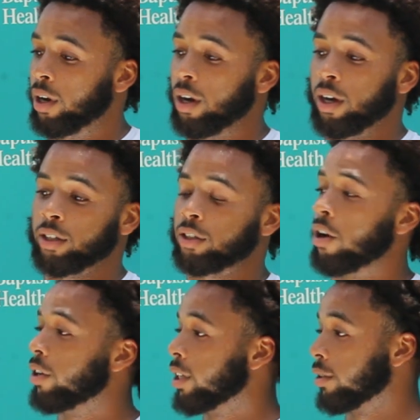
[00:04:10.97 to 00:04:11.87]
Uh,
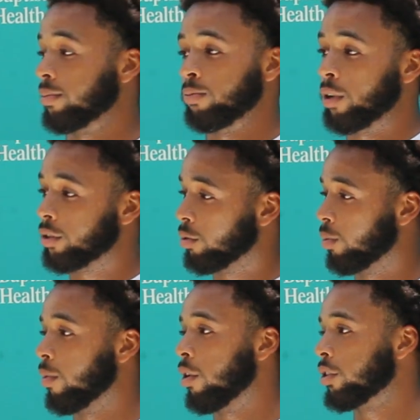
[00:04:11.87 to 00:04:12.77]
Sony, he's won Super Bowl,